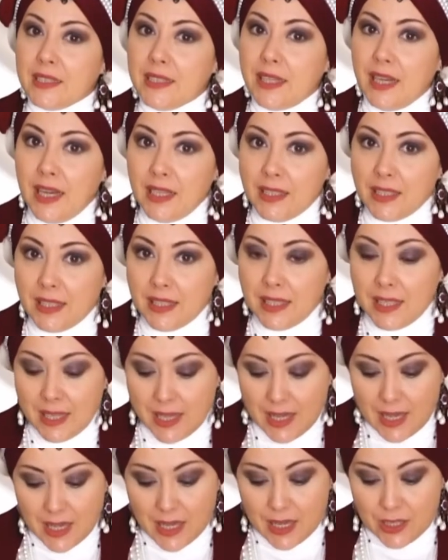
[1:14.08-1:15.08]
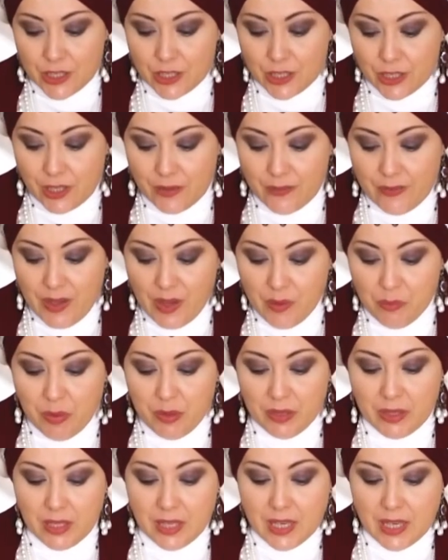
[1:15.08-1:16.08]
Once upon a time, a
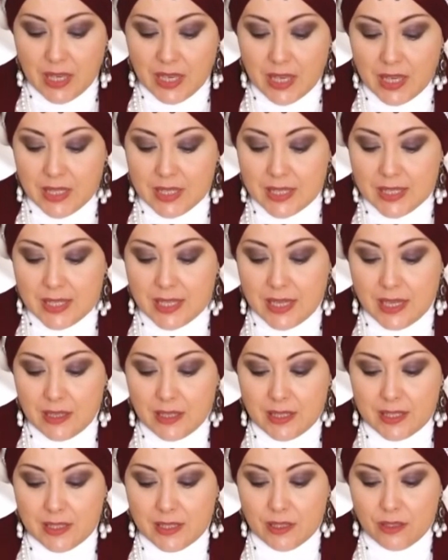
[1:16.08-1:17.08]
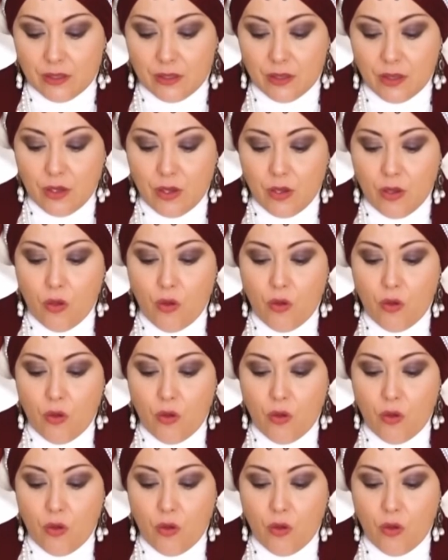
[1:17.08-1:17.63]
man was integral.